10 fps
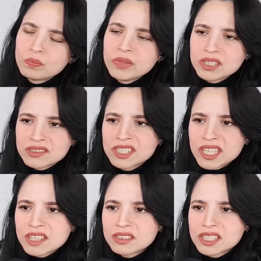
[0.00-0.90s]
because the
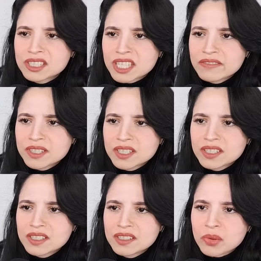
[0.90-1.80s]
title is
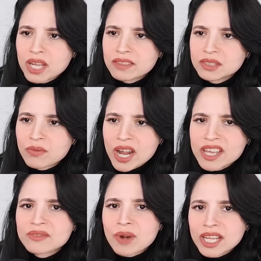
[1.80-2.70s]
Saving Private
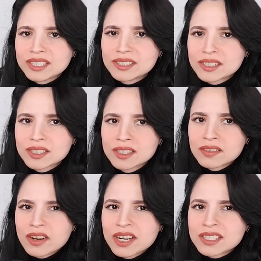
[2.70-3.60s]
Ryan, right?
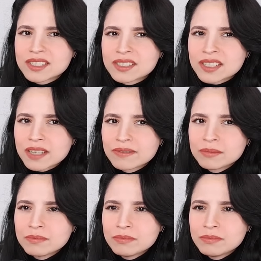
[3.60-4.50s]
They're gonna save
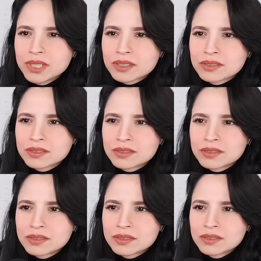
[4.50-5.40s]
him
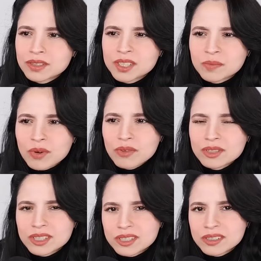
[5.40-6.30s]
because his
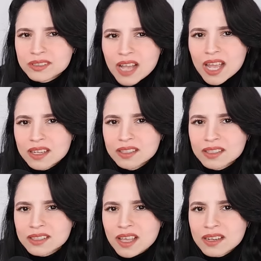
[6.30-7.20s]
brothers died?
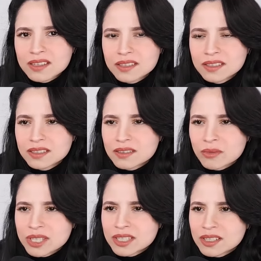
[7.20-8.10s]
Is that the
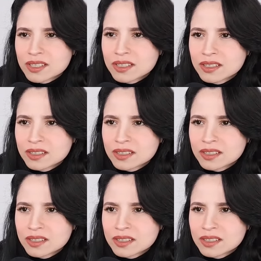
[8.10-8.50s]
reason?